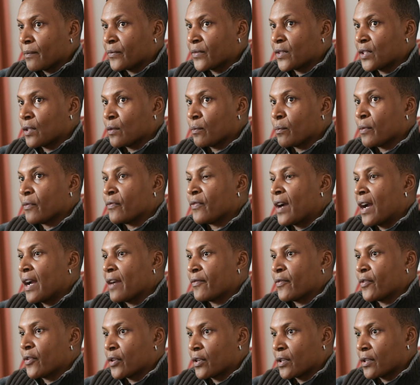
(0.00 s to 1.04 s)
to provide
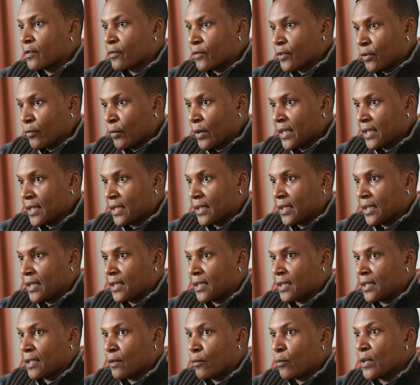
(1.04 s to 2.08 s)
for the
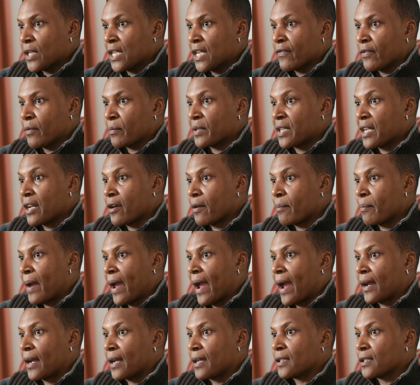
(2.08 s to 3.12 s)
residents, and we give them care
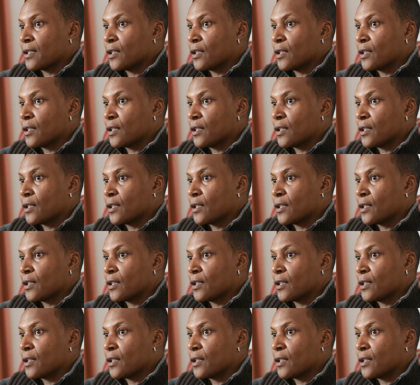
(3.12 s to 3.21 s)
packets.